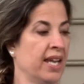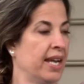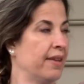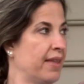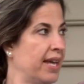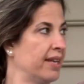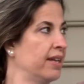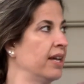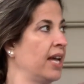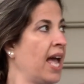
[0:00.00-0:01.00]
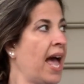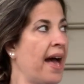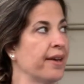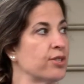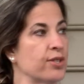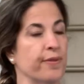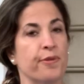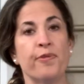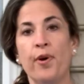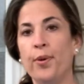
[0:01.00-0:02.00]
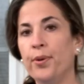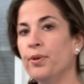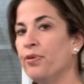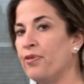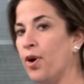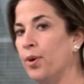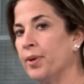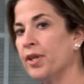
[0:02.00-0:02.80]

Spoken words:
And then as you fold forward